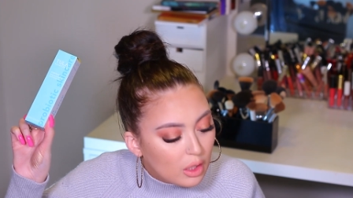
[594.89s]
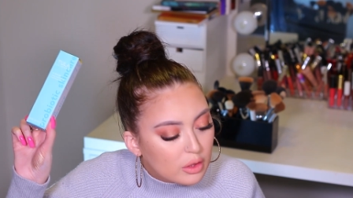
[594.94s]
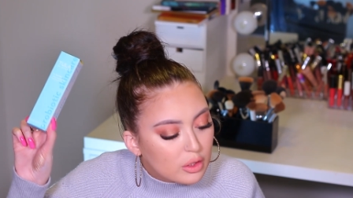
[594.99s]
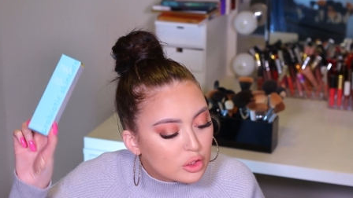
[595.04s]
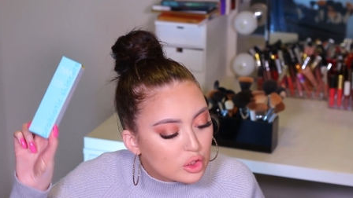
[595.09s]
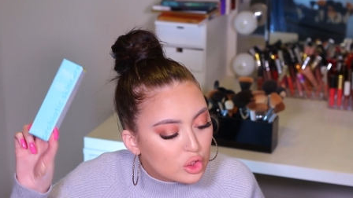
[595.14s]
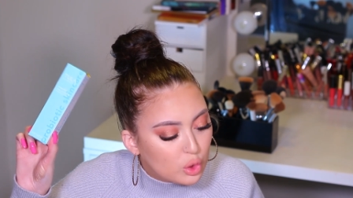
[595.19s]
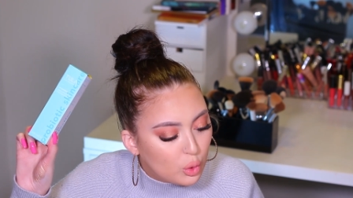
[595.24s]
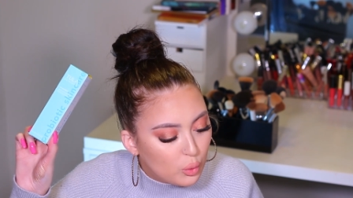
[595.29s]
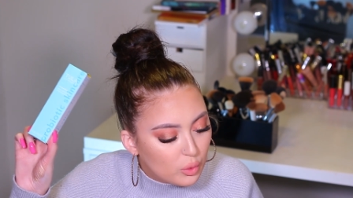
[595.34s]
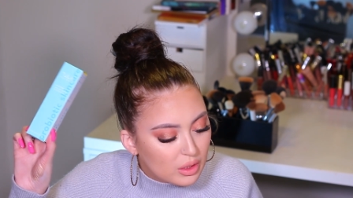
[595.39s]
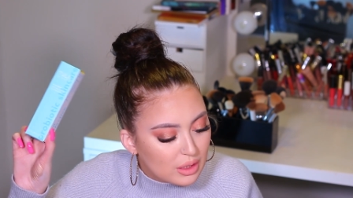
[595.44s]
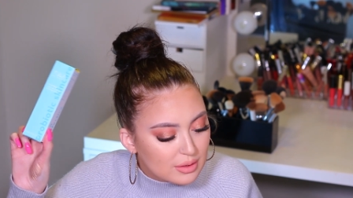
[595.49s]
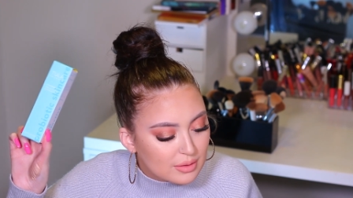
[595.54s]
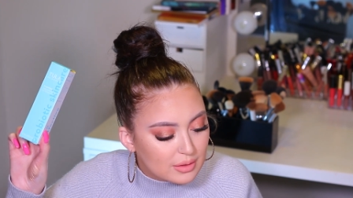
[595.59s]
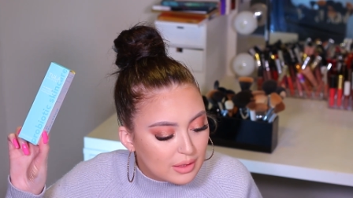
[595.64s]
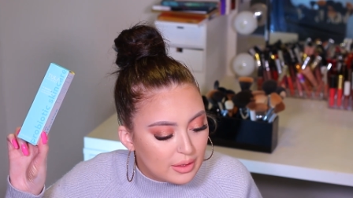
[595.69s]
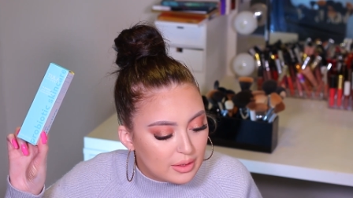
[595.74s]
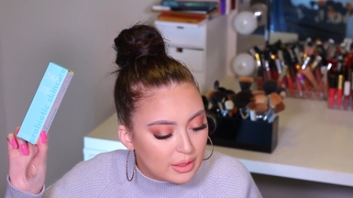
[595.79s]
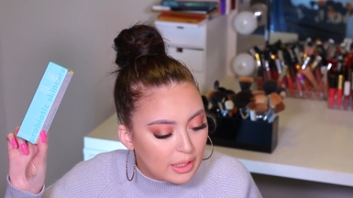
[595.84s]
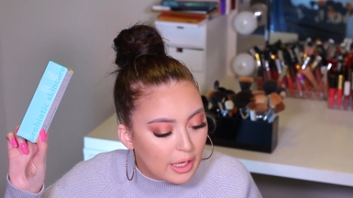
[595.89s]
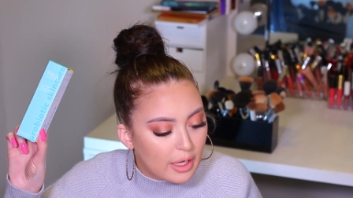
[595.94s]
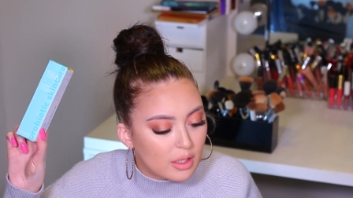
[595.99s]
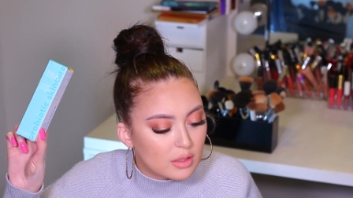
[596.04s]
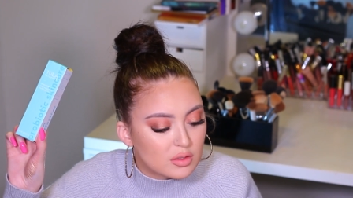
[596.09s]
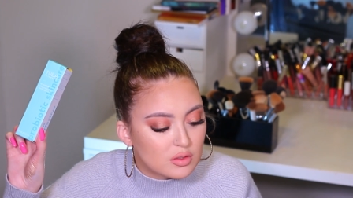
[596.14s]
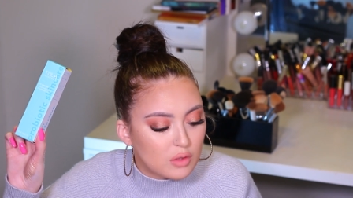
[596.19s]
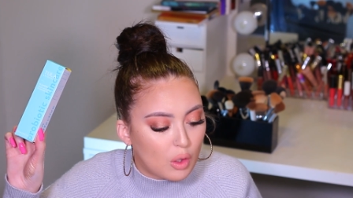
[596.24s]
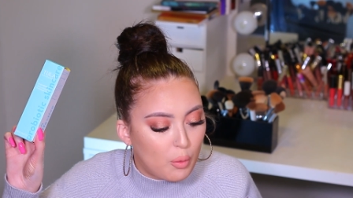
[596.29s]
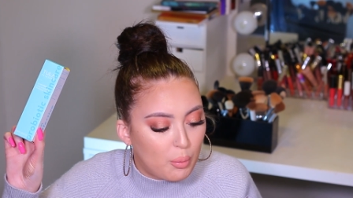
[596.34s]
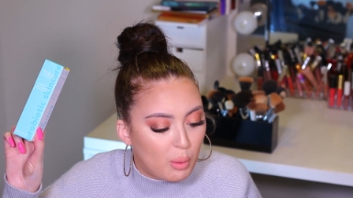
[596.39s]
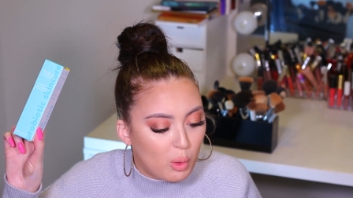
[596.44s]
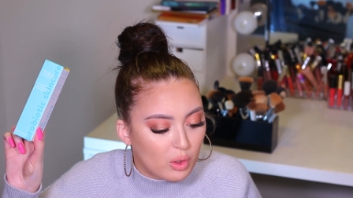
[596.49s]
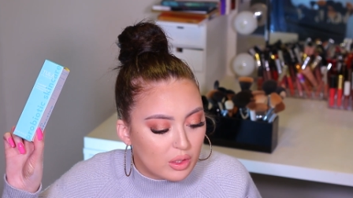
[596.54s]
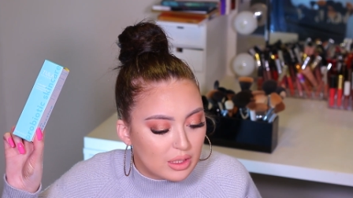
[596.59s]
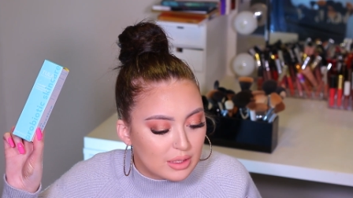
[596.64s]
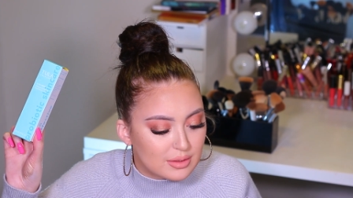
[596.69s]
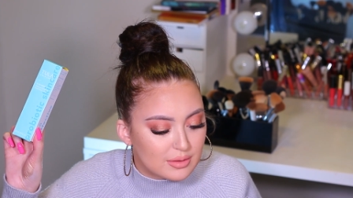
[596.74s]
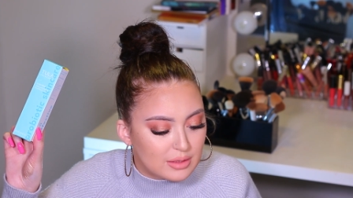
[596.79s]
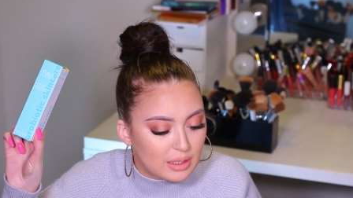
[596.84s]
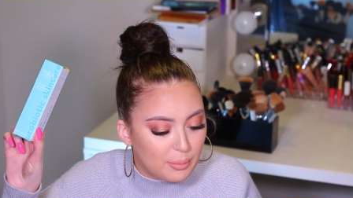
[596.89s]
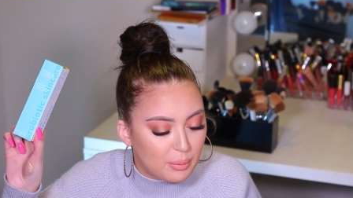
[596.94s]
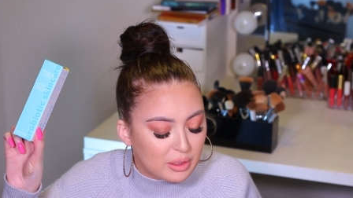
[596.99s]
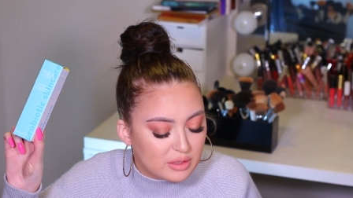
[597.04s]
the Tula Skincare So Poreless Deep